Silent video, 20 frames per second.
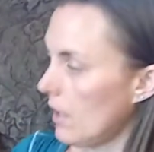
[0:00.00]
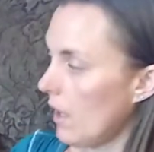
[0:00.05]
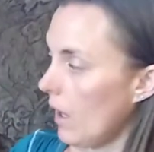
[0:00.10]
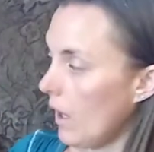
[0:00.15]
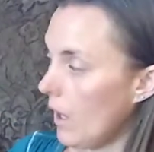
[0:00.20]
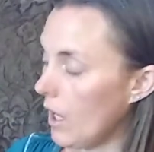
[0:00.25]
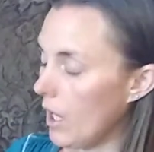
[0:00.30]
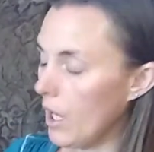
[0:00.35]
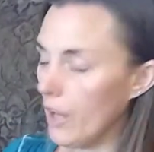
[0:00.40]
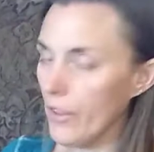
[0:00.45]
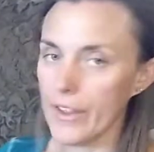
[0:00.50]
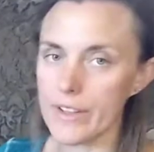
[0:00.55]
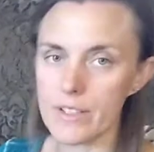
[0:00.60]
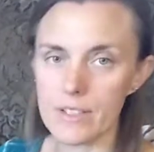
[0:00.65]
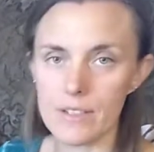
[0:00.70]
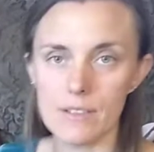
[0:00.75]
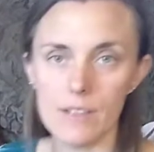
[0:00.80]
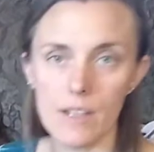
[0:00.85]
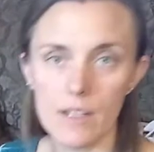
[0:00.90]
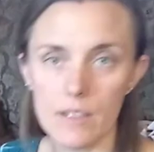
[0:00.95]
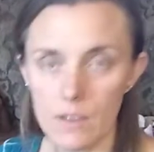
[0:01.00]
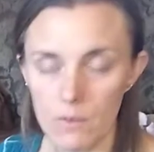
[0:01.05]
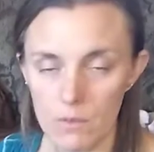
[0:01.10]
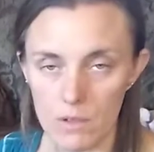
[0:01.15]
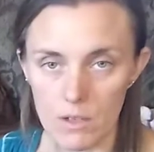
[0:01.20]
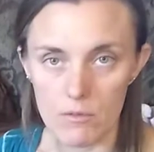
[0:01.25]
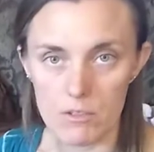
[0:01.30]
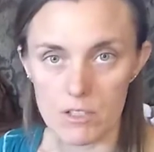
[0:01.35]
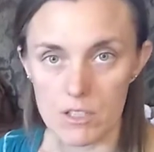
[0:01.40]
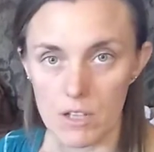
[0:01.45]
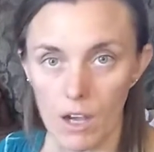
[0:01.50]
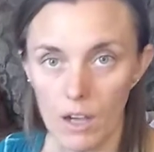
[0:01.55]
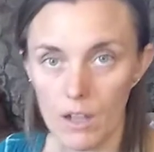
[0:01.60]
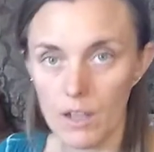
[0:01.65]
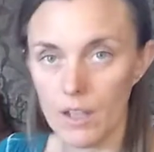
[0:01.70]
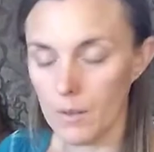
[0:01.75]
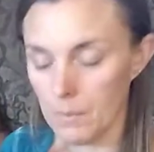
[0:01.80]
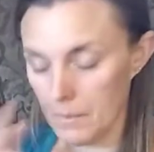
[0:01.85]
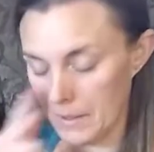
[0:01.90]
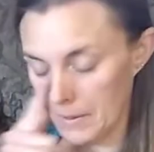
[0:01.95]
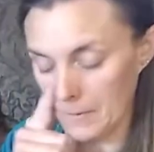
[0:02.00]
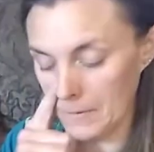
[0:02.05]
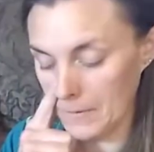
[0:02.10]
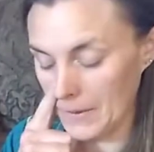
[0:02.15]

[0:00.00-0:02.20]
Oh, that's exactly what I was talking about.